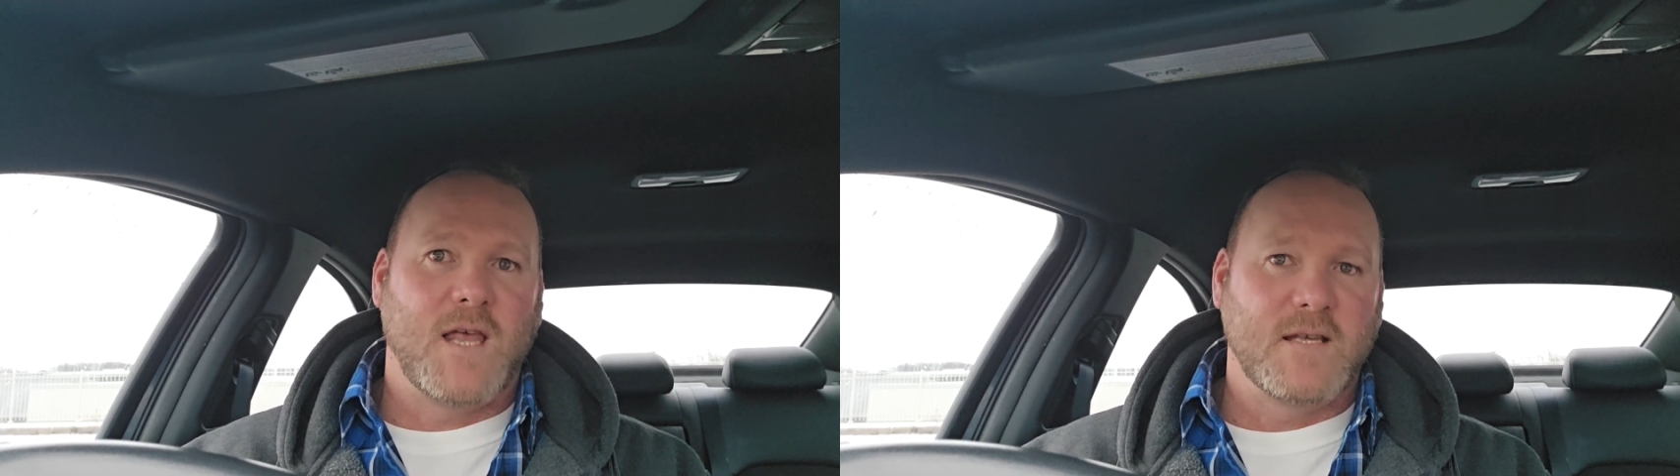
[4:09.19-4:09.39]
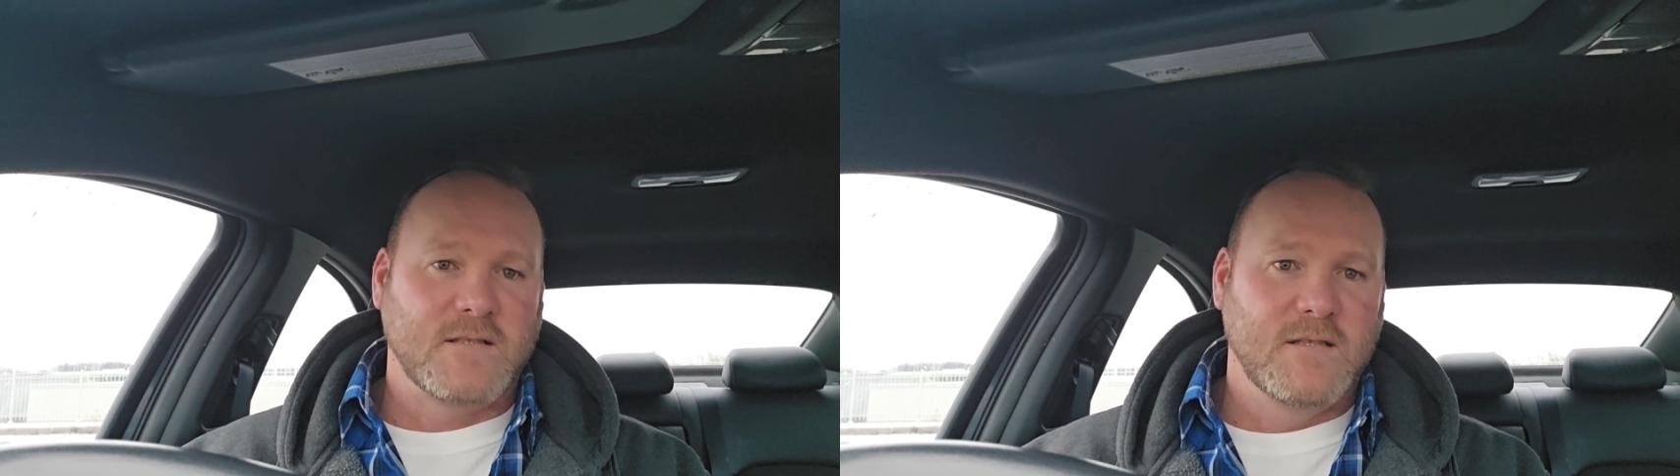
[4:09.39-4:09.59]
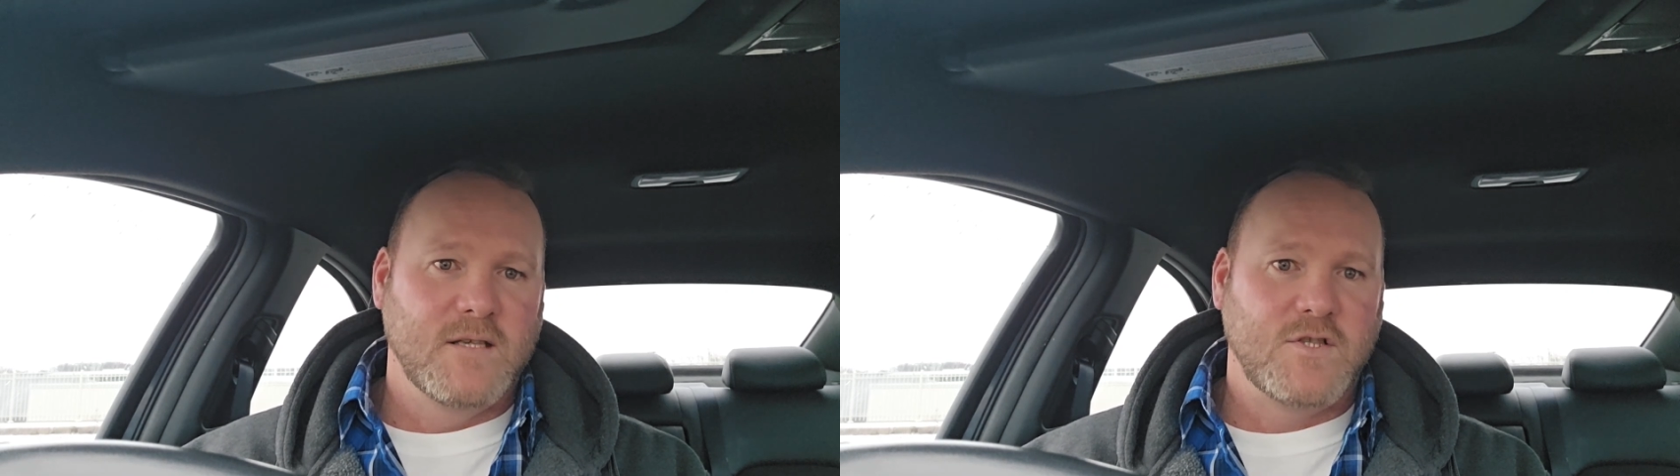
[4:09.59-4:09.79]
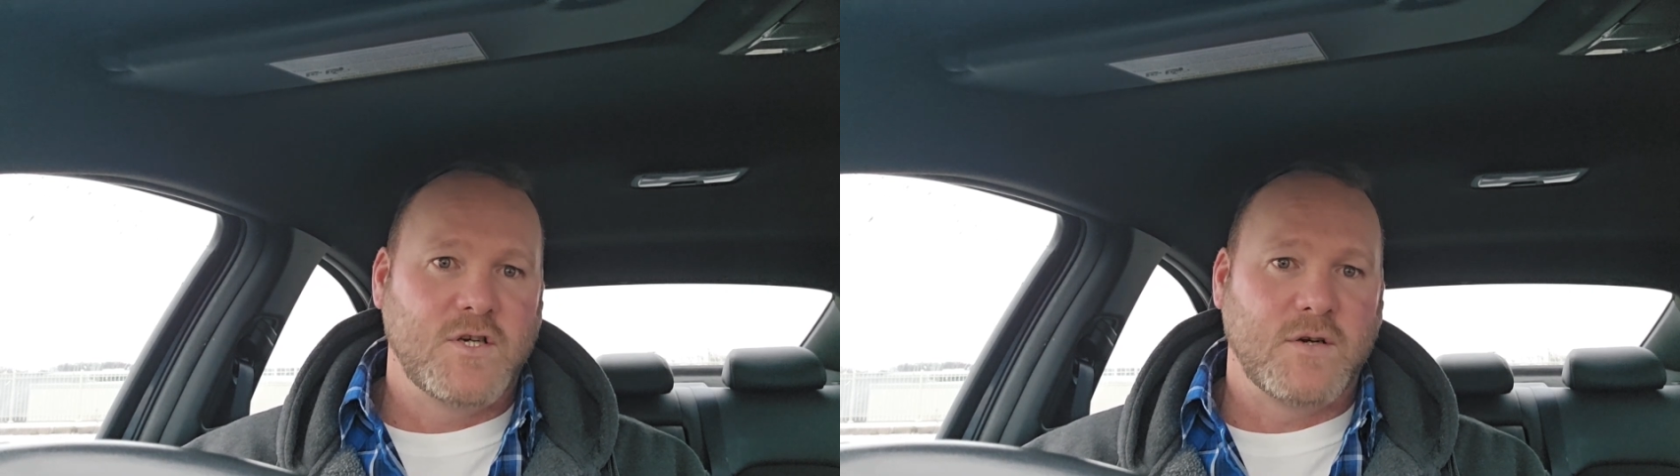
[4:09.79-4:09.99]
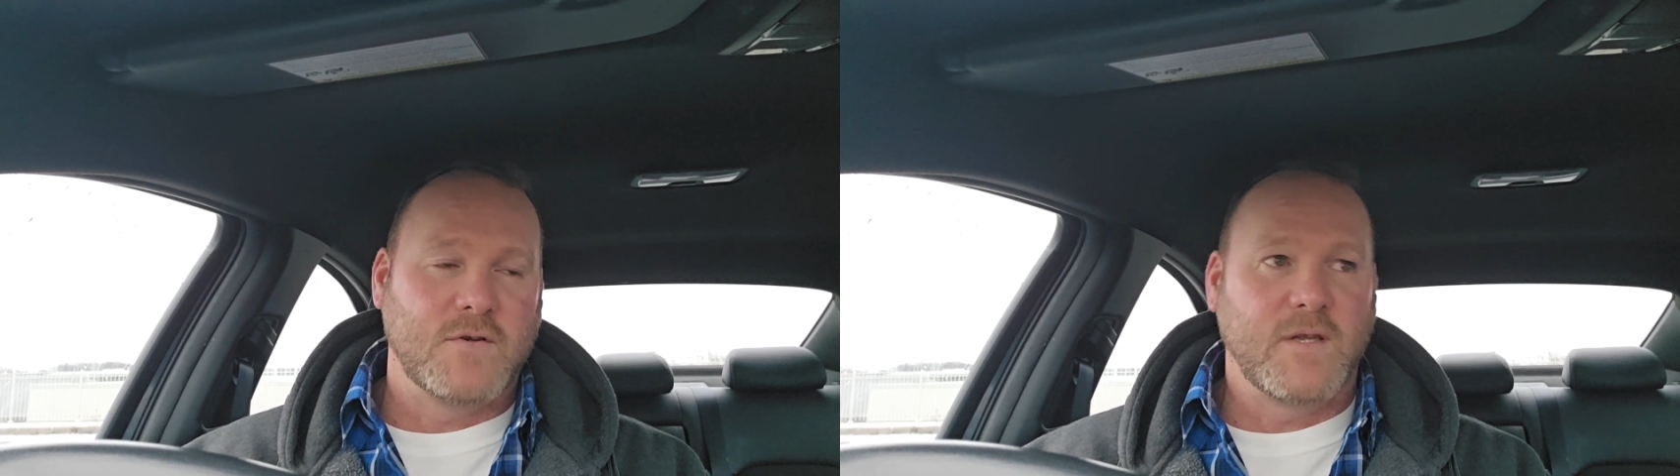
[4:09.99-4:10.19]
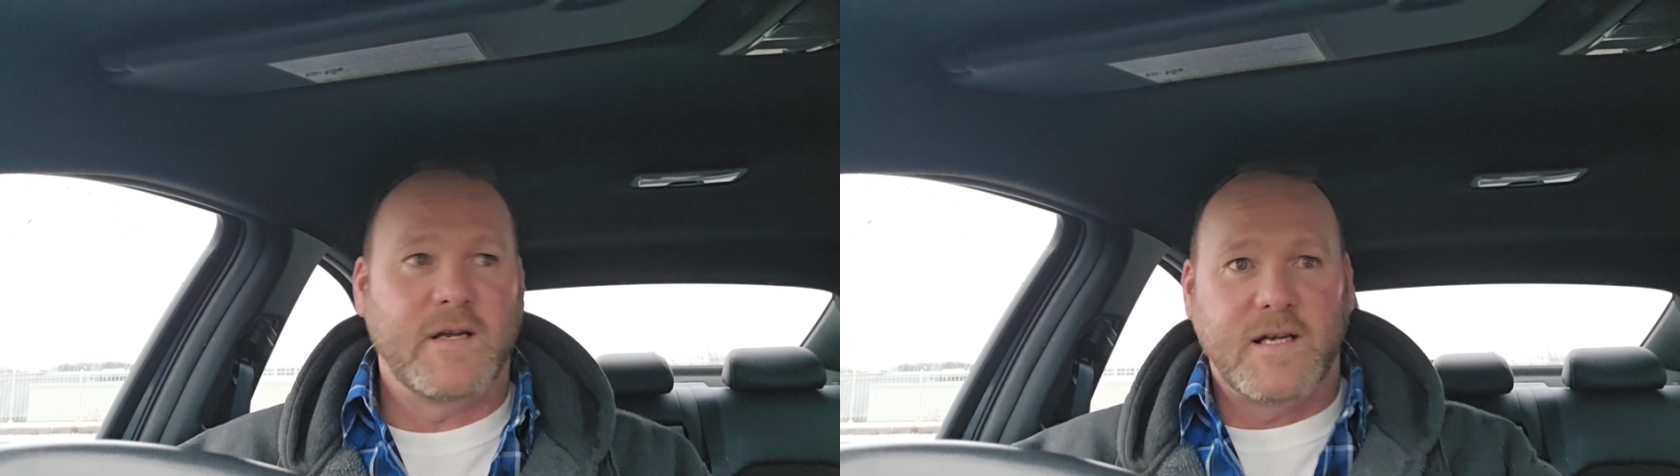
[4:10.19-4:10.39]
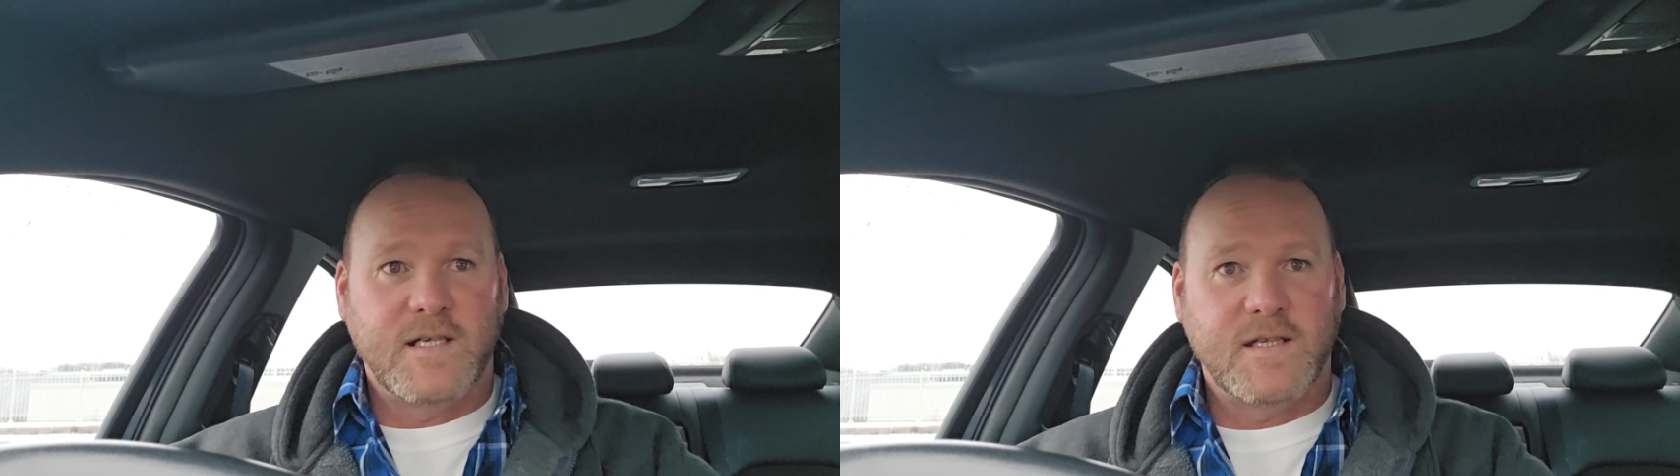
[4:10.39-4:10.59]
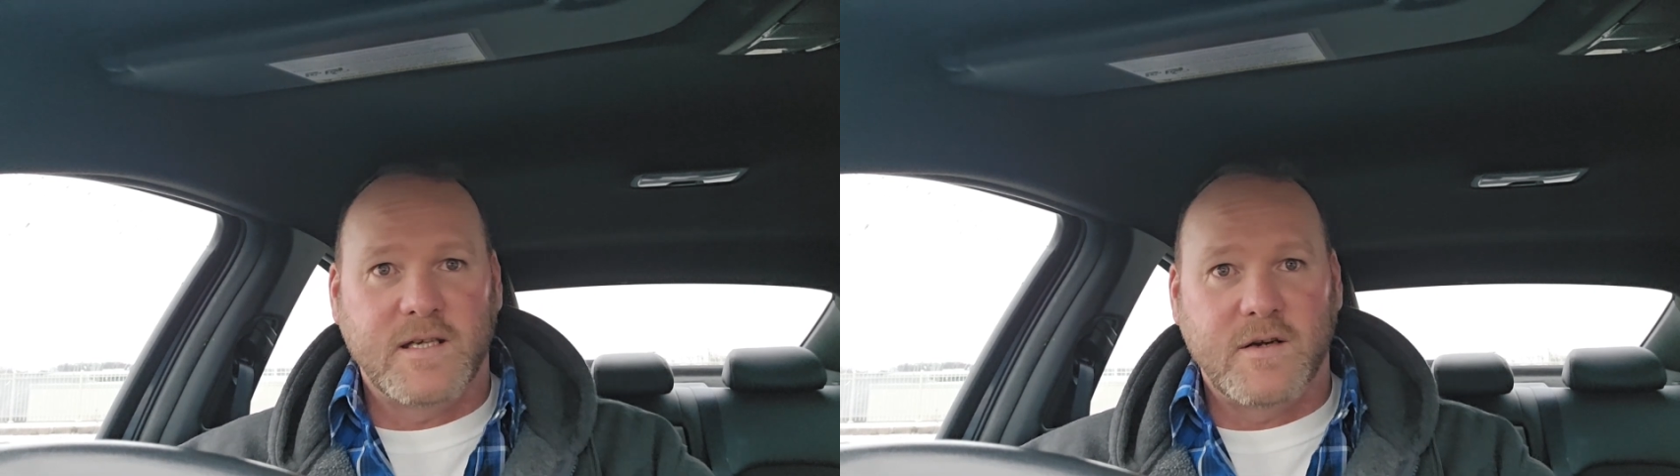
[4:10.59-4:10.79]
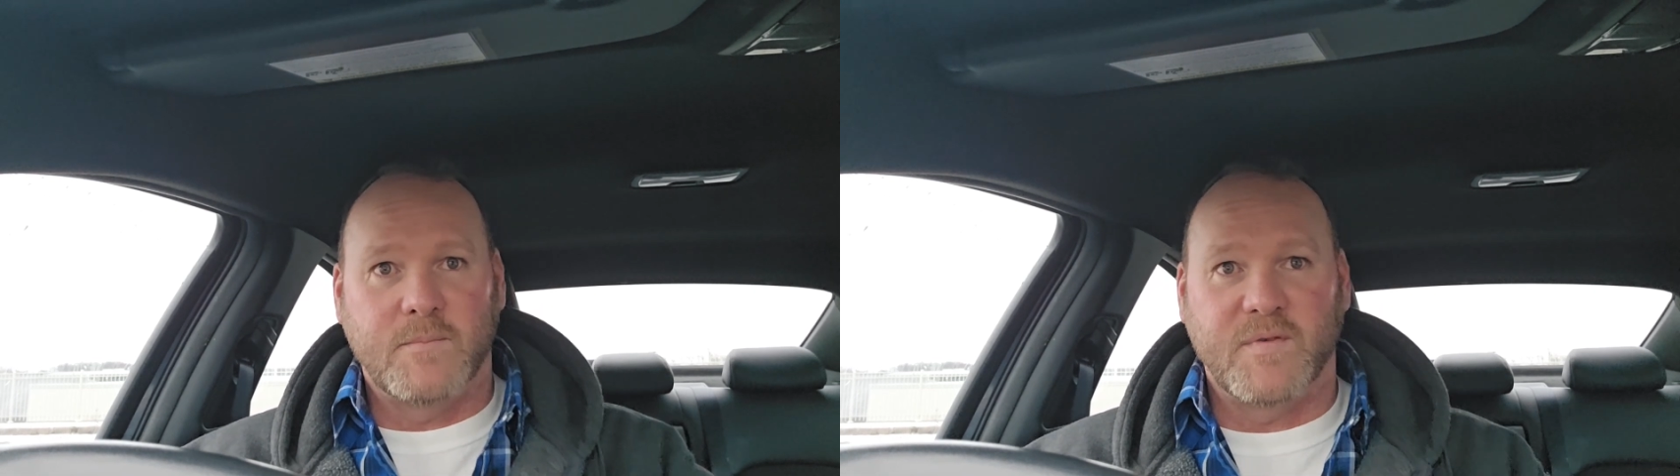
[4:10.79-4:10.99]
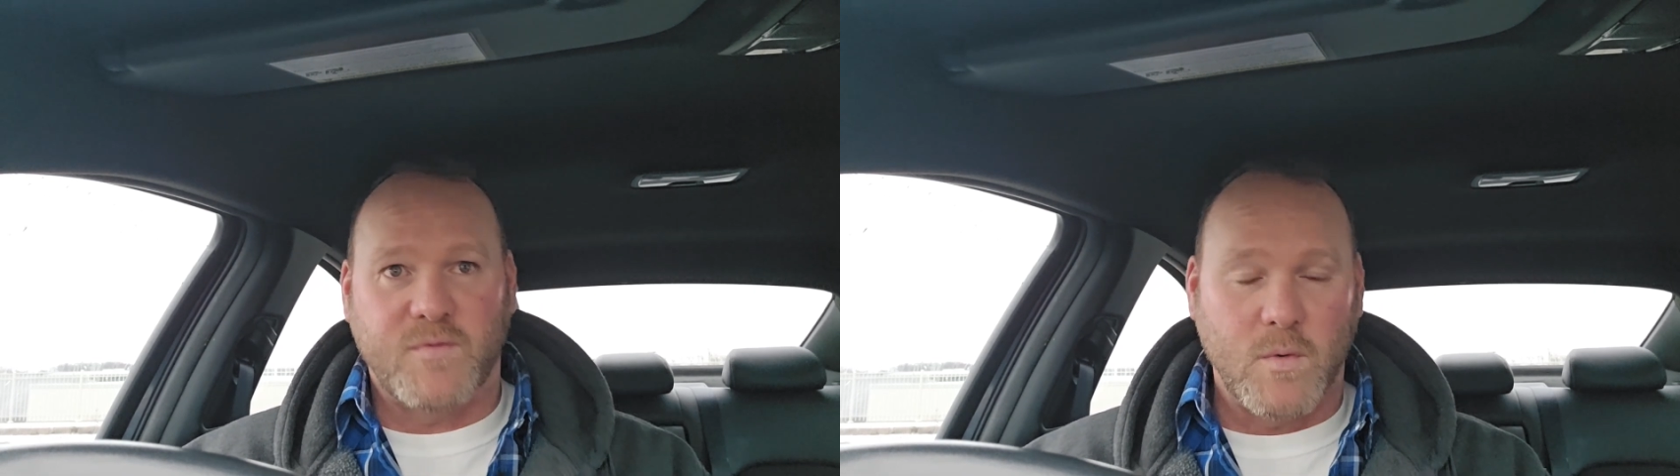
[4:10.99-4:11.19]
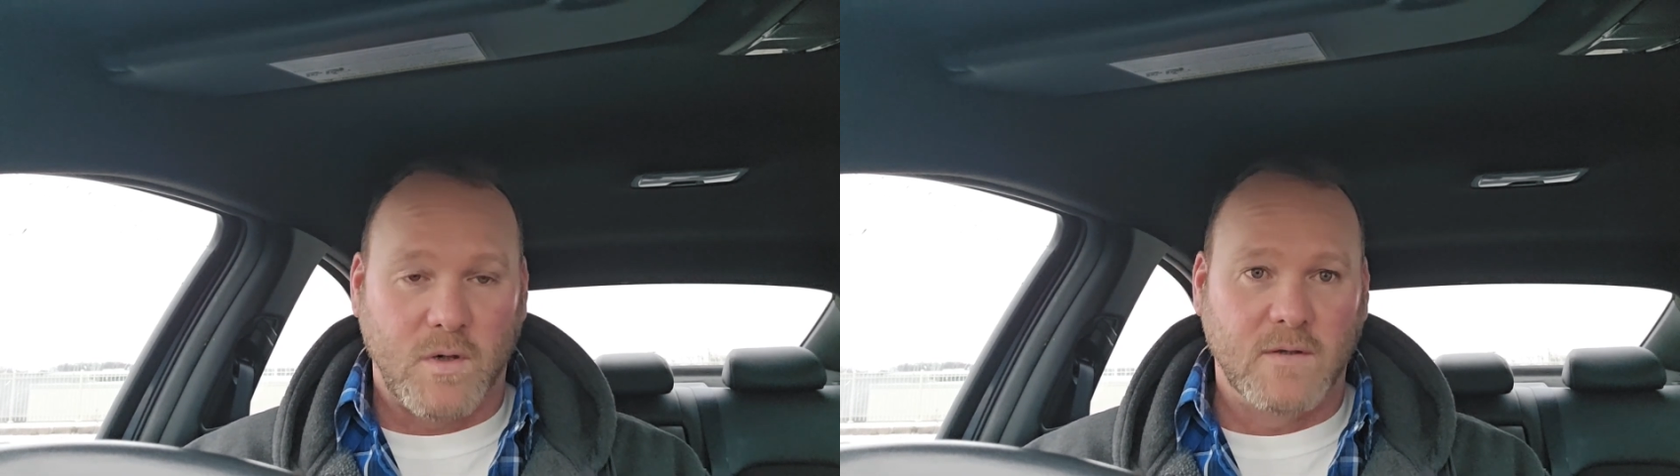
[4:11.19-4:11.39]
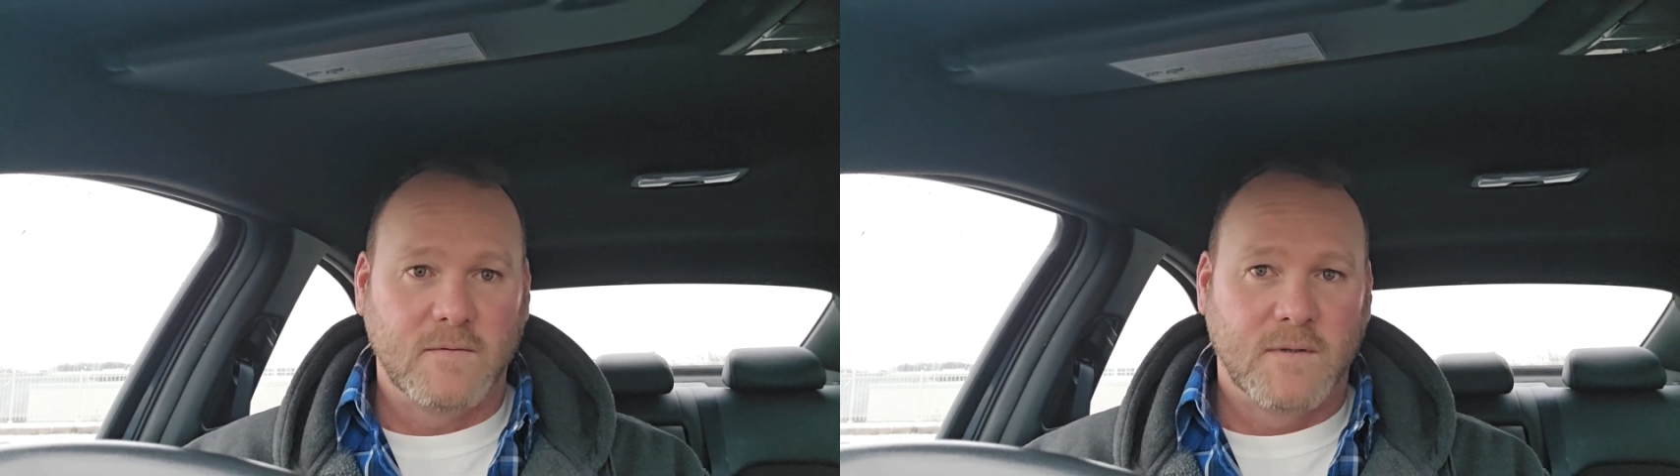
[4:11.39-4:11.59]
less this year than I did the year before.